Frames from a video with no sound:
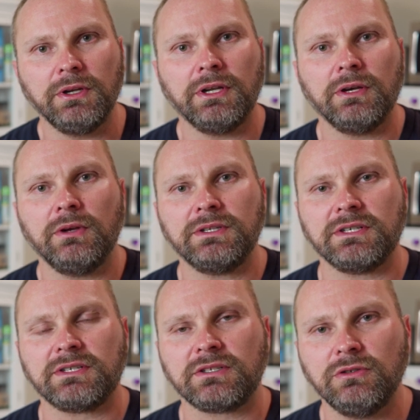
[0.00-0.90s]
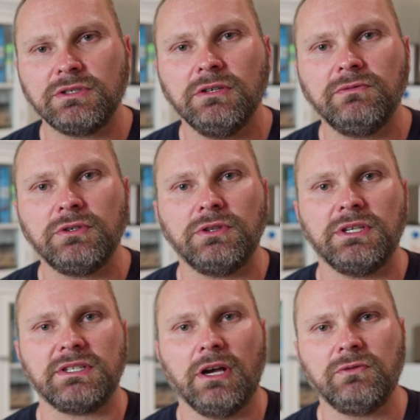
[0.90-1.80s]
It's exclusive to the
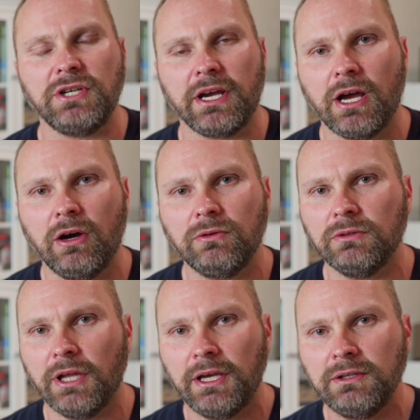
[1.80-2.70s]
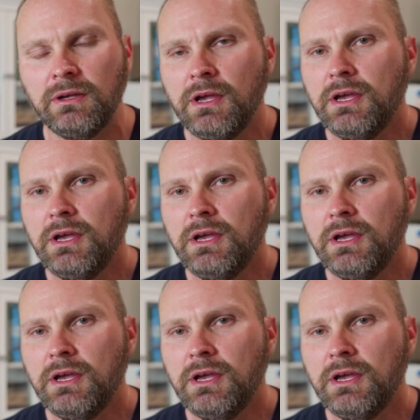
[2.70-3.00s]
self-checkout lane.